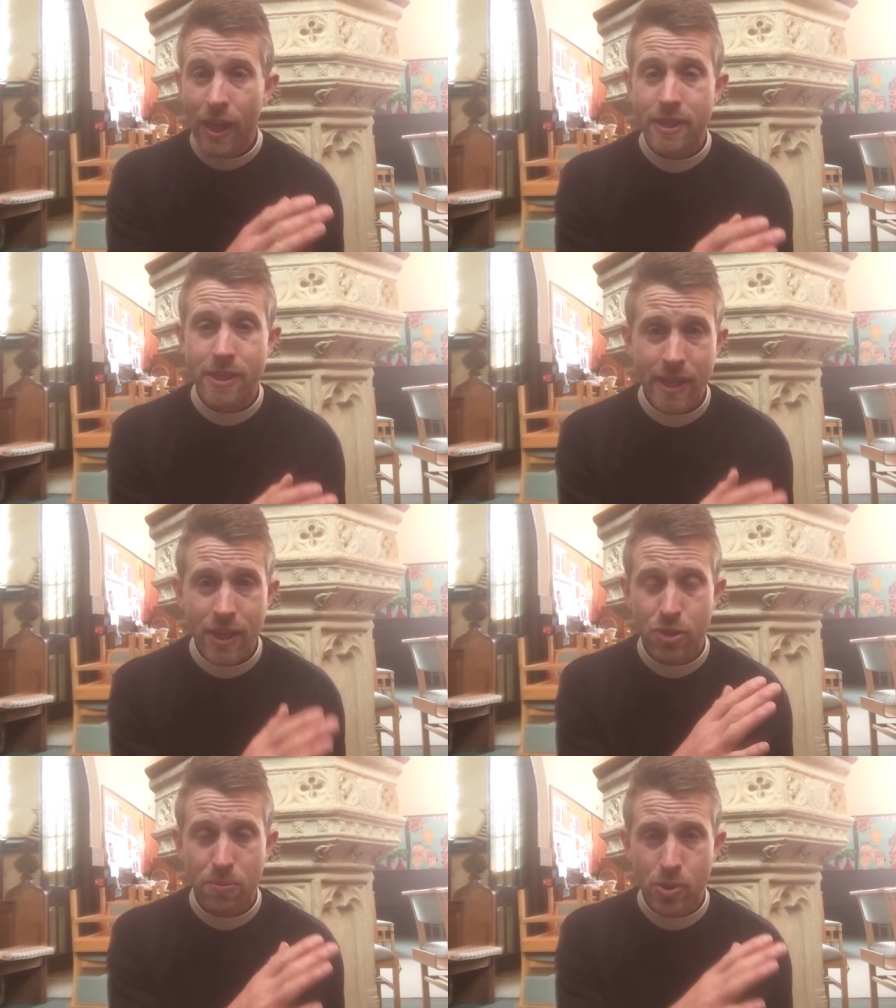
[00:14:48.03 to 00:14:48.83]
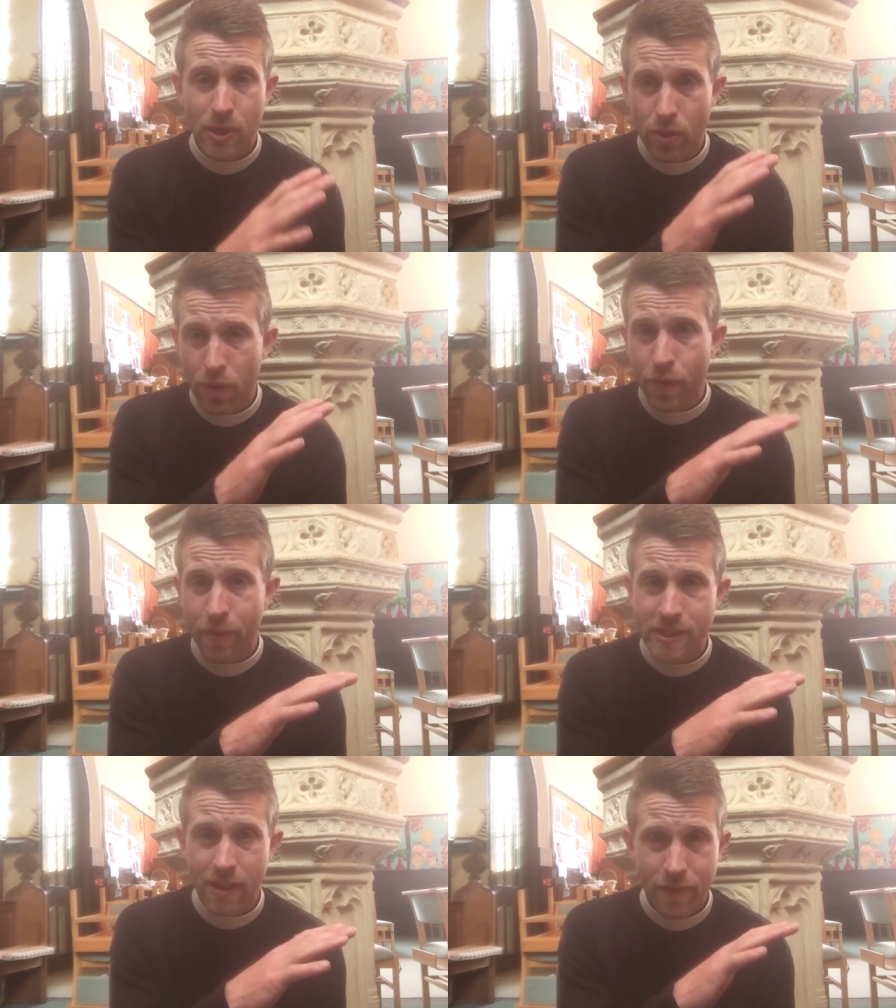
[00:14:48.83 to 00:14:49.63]
a distinction between the
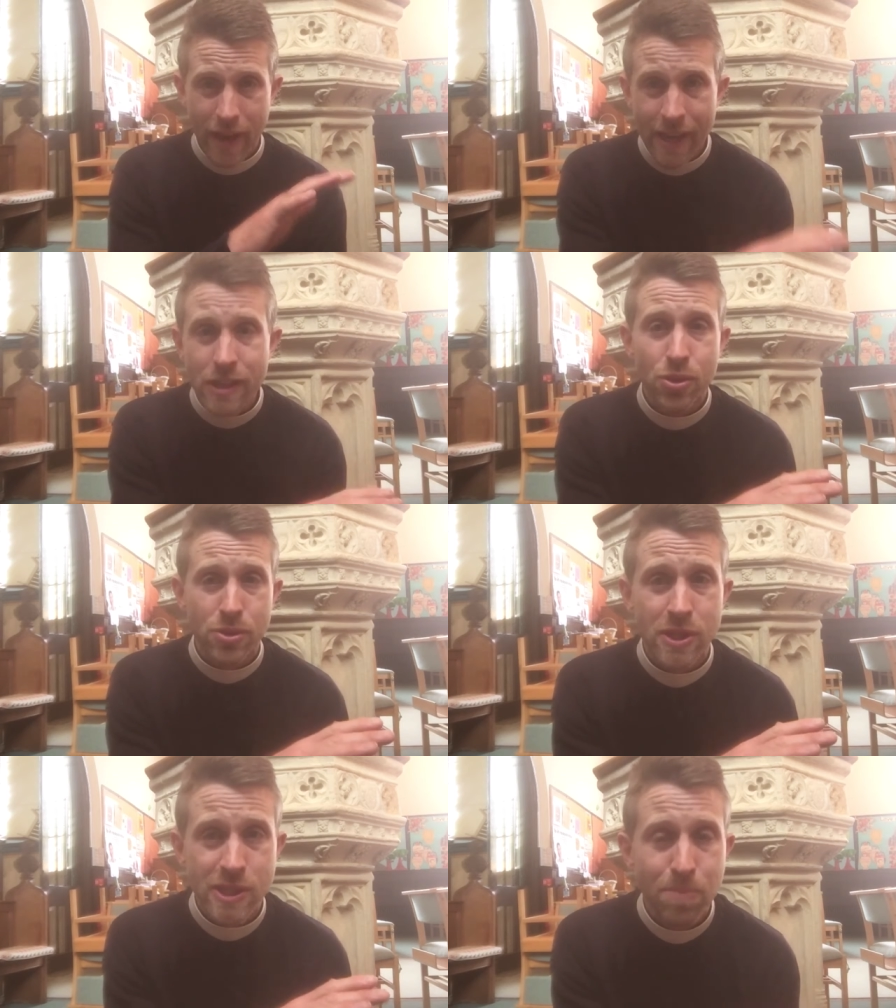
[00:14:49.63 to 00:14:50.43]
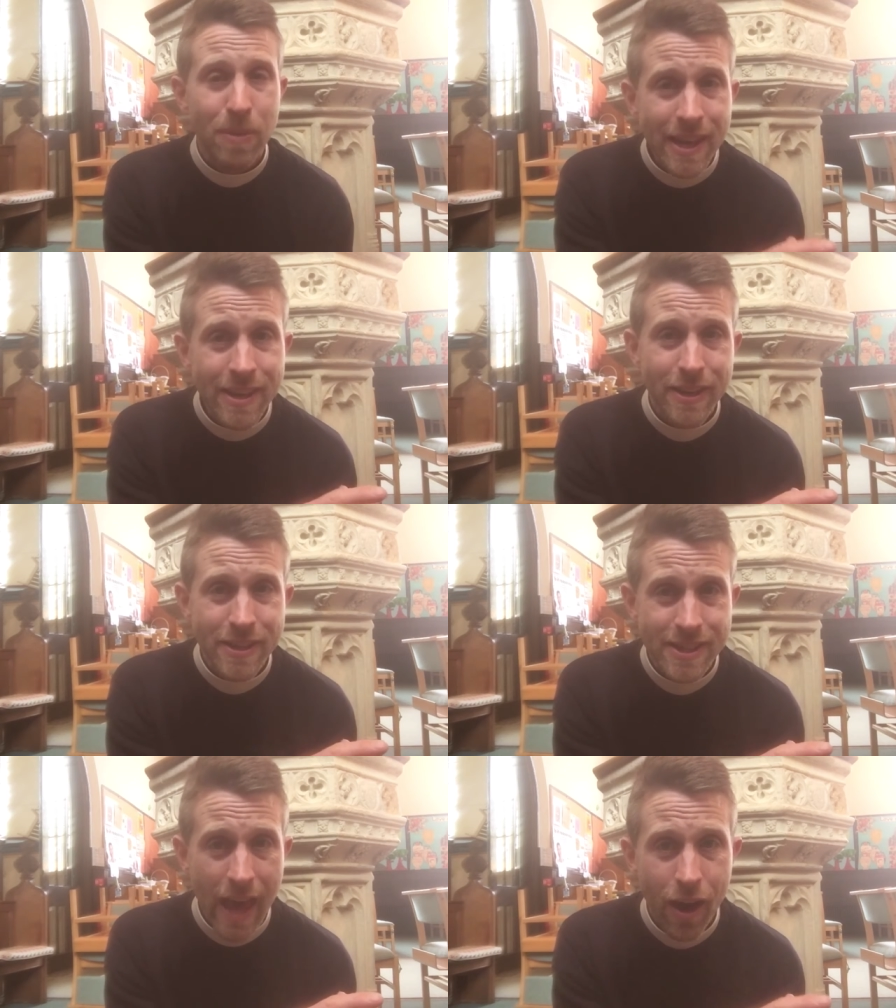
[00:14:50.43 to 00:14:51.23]
authority of angels, as splendid
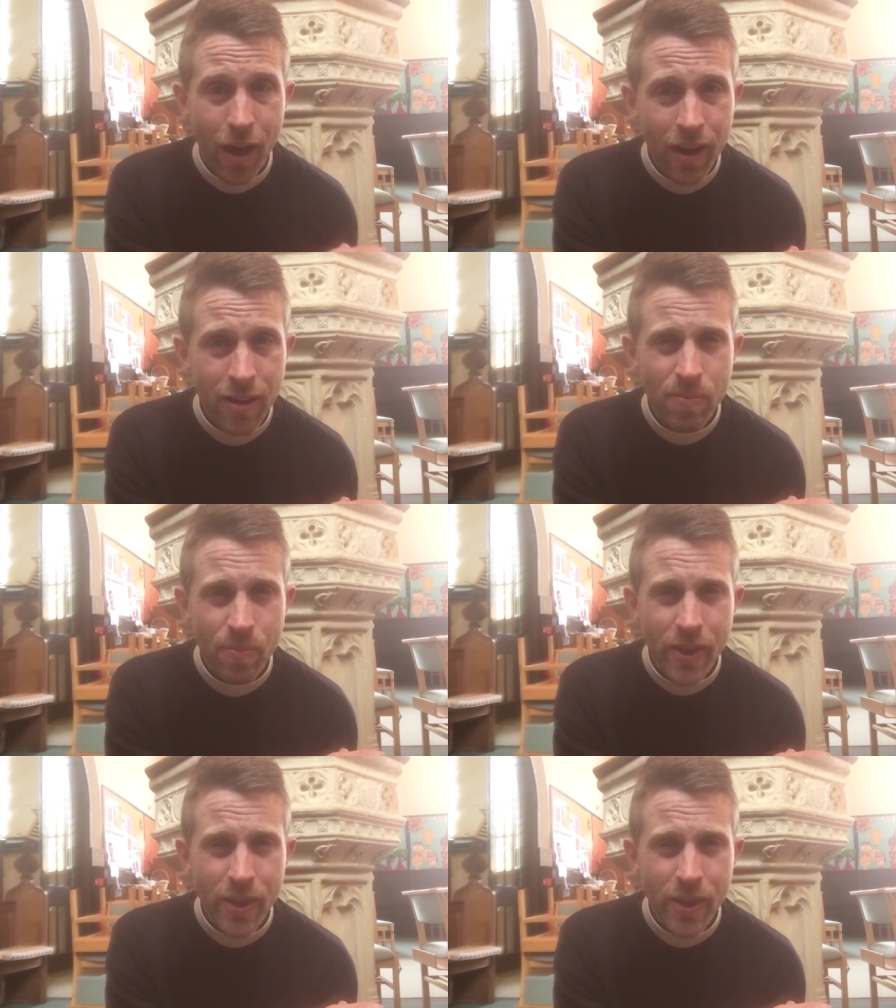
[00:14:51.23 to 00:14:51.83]
as they are,